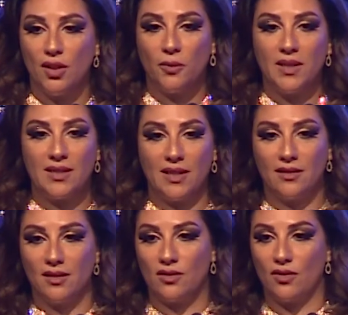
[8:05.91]
we send
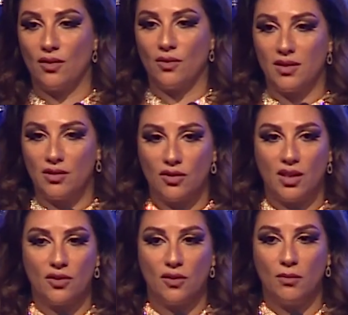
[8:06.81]
it to those
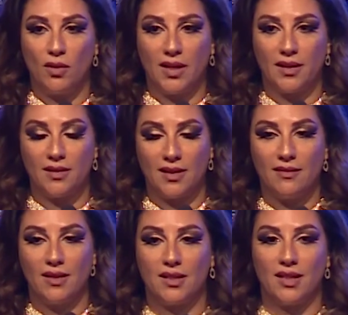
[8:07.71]
international markets and
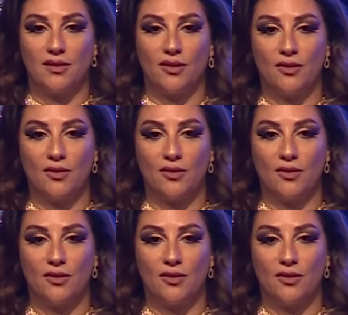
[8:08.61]
they send it